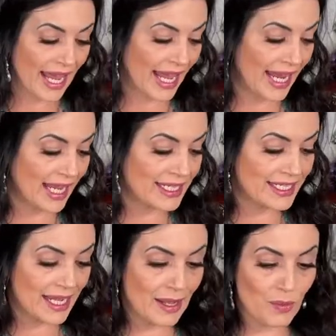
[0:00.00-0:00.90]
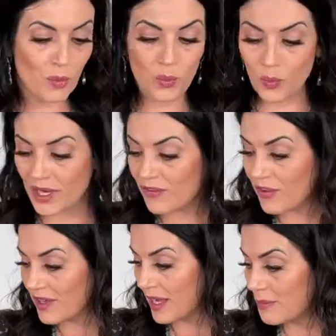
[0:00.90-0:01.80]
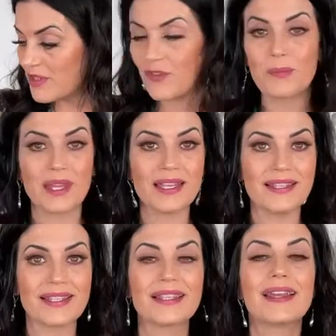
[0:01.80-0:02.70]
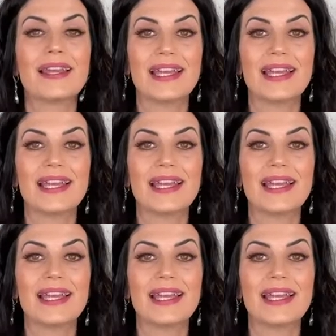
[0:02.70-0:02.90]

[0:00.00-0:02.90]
And uh, whatever comes from this